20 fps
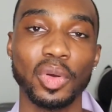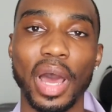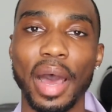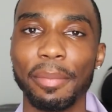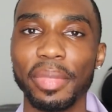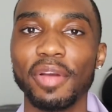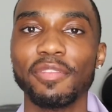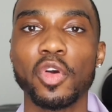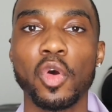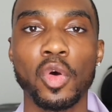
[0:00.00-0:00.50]
I
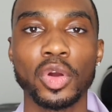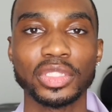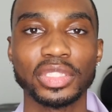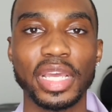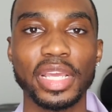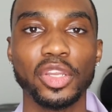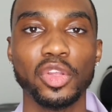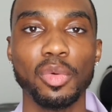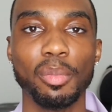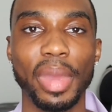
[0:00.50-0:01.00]
mean, of course
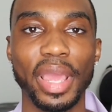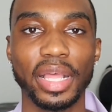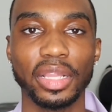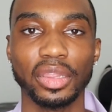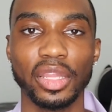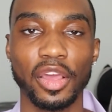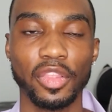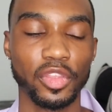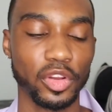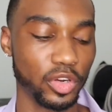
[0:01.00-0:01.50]
they do make
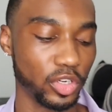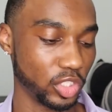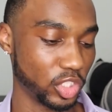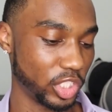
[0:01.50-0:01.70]
leather